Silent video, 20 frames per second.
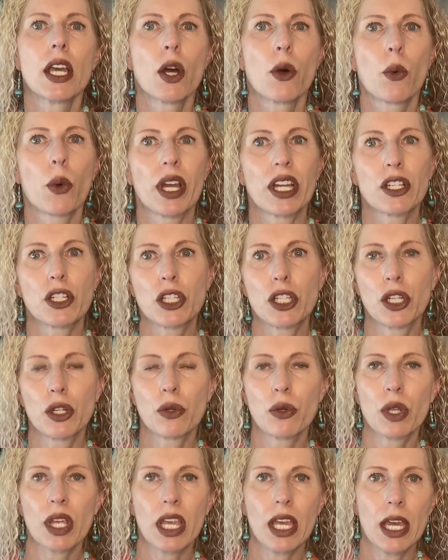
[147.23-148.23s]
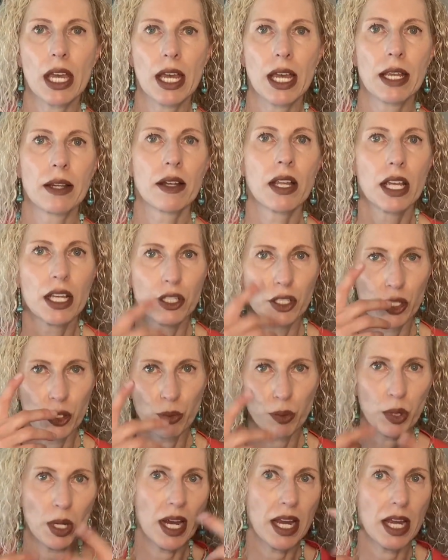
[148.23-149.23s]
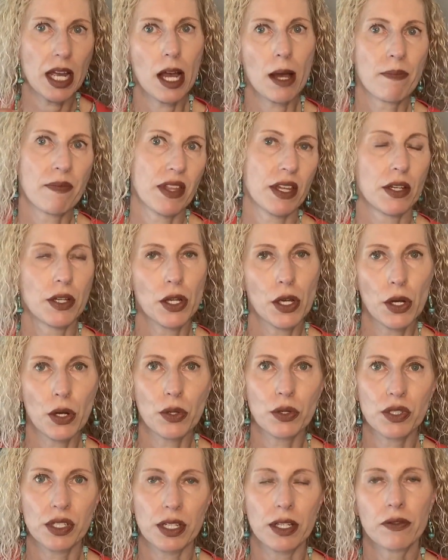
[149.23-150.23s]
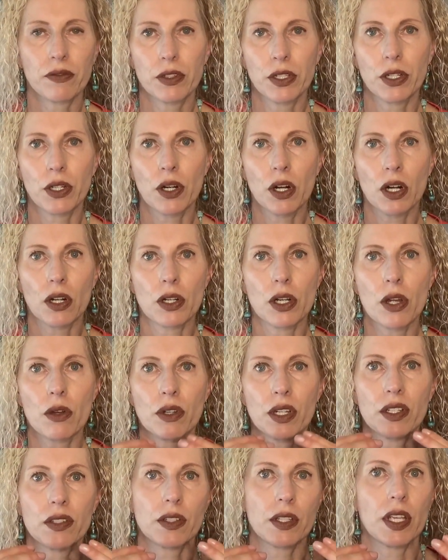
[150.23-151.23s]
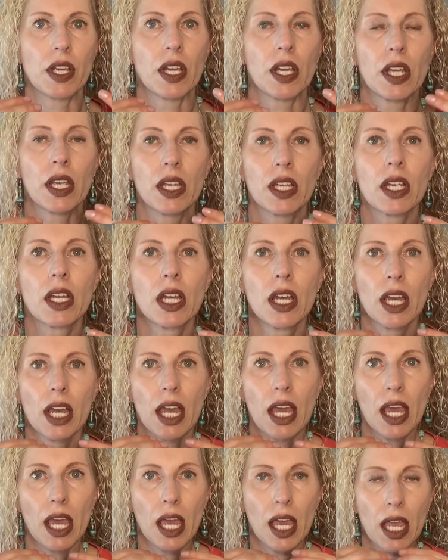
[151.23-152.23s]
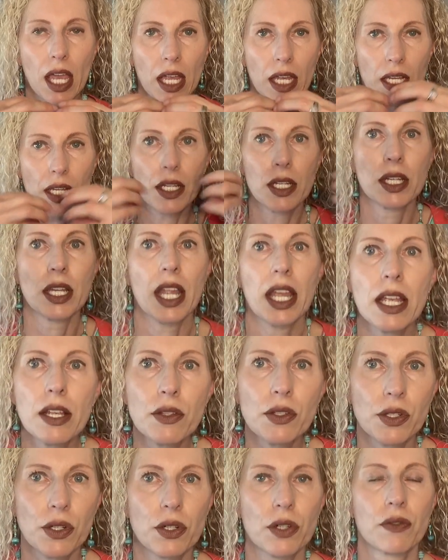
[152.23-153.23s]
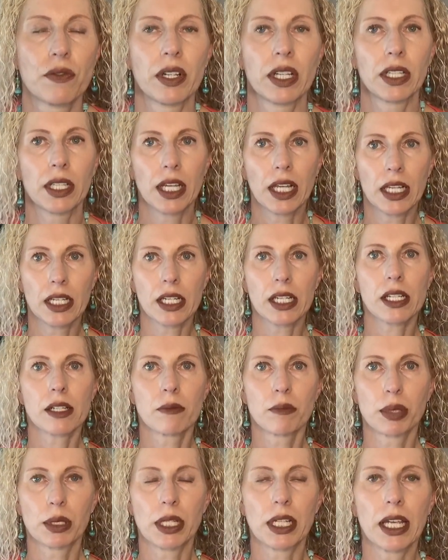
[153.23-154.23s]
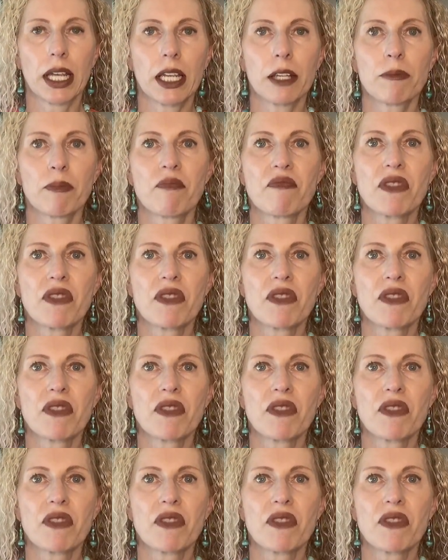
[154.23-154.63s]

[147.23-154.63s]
which you can spray up the nose if you're noticing a nasal related complaint,